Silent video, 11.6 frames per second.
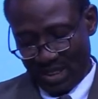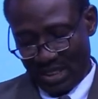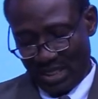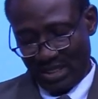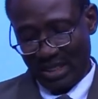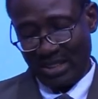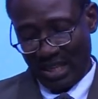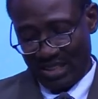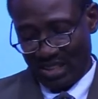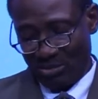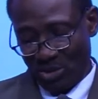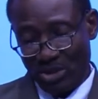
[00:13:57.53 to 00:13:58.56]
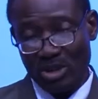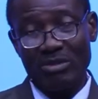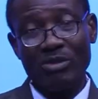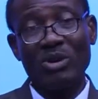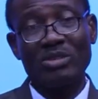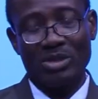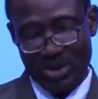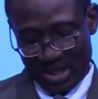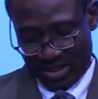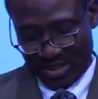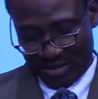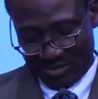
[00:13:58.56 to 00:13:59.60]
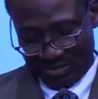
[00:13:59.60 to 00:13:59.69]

is a testimony of God's grace.